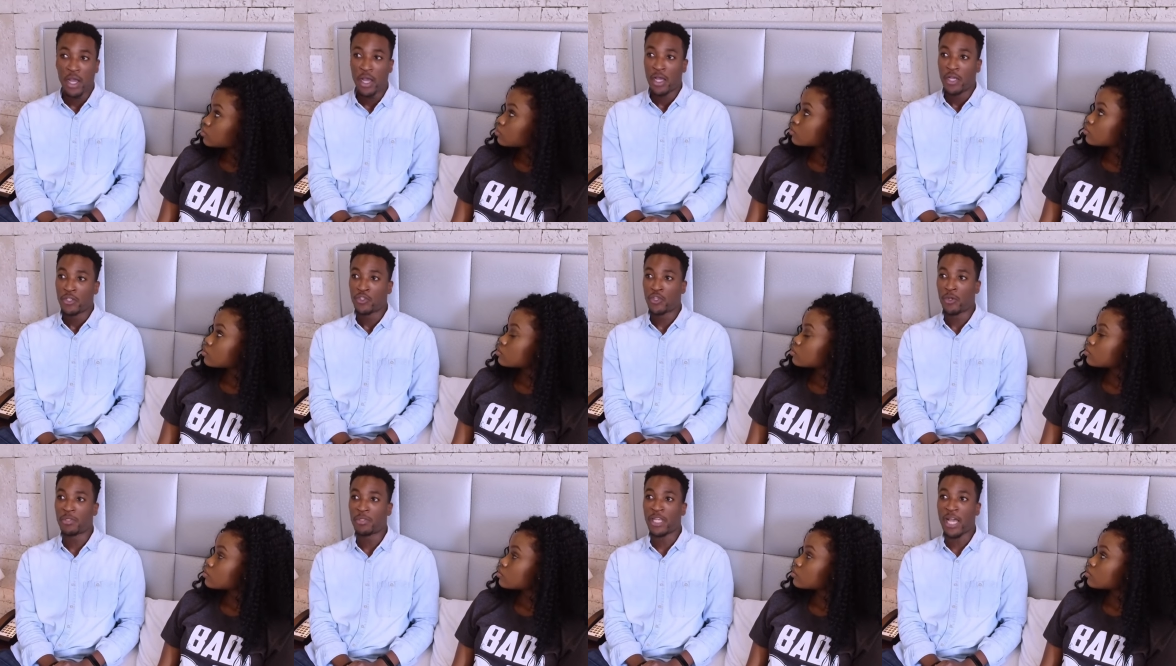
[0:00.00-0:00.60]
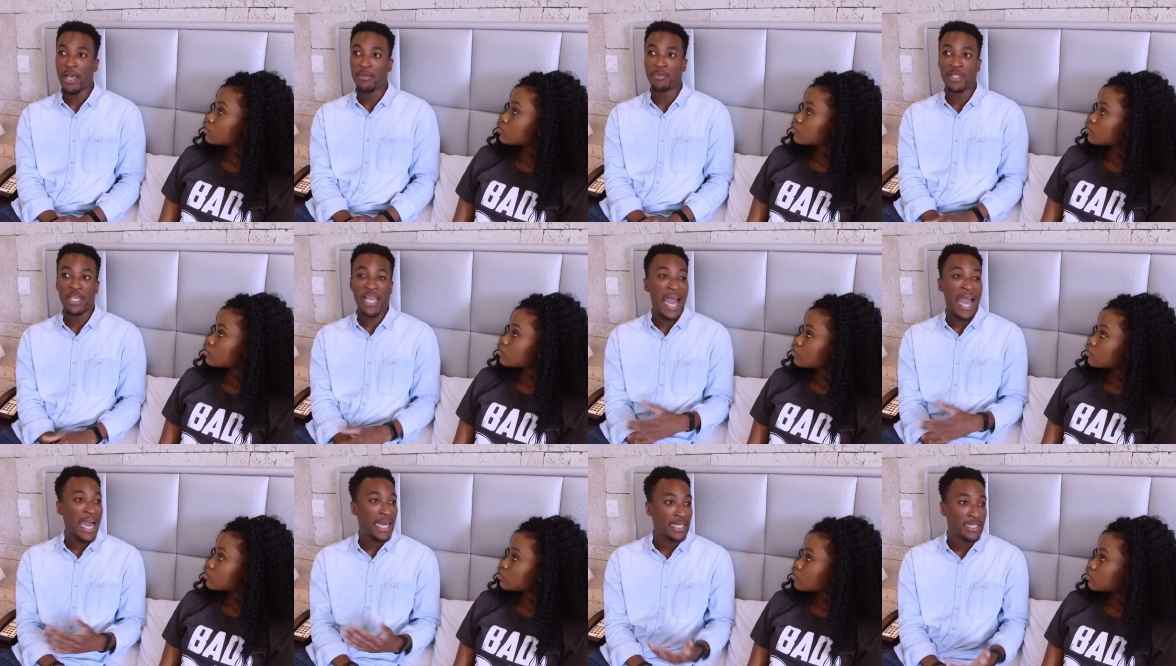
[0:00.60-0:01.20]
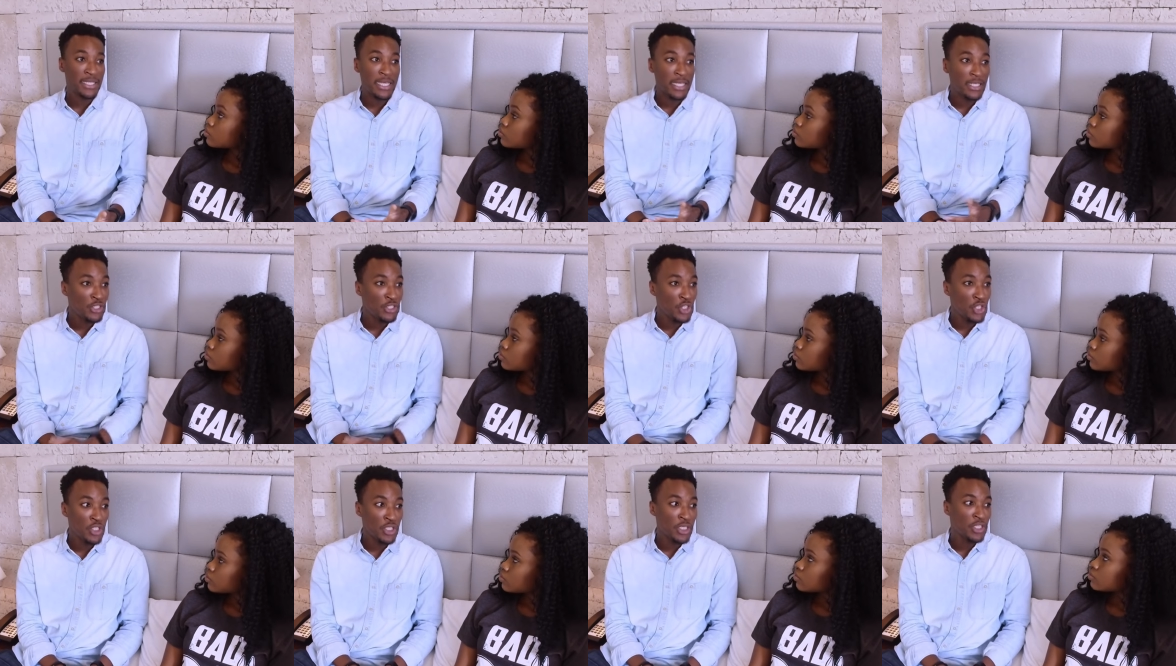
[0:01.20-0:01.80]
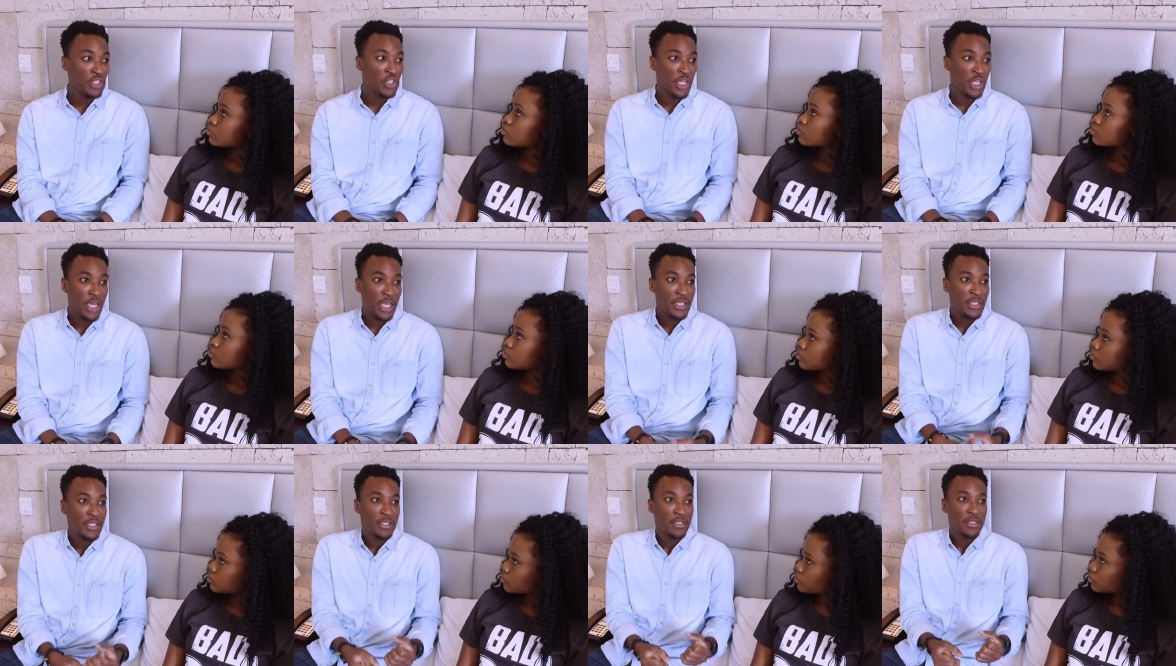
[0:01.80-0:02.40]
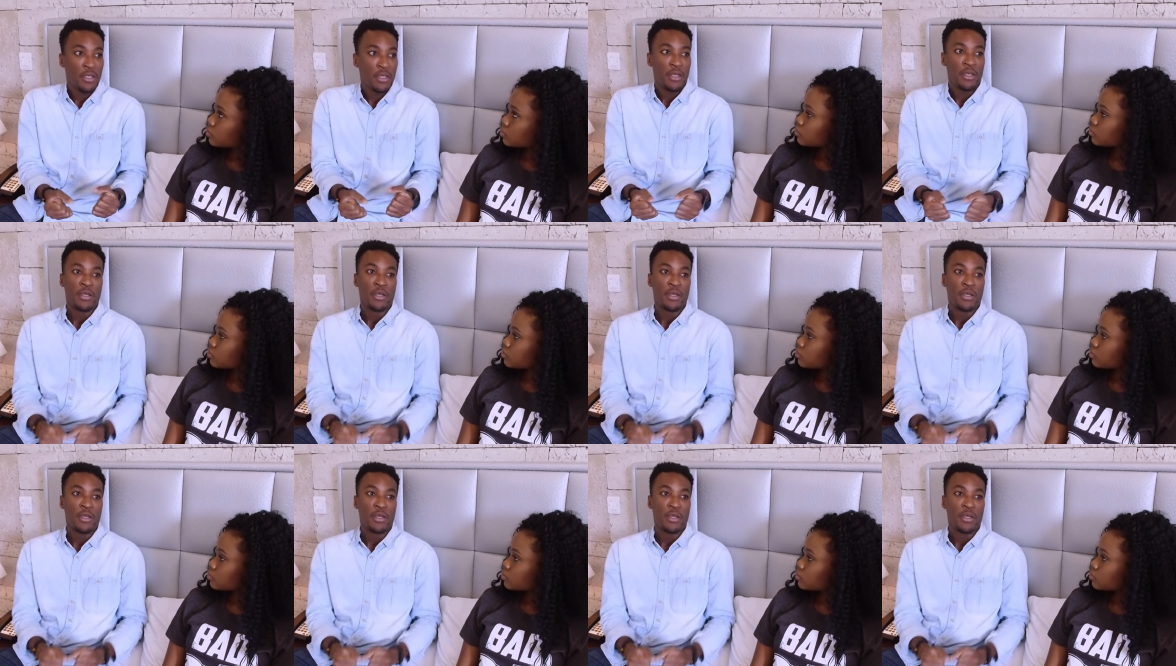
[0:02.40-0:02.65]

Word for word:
Speaker 1: Sometimes the acting, she she gets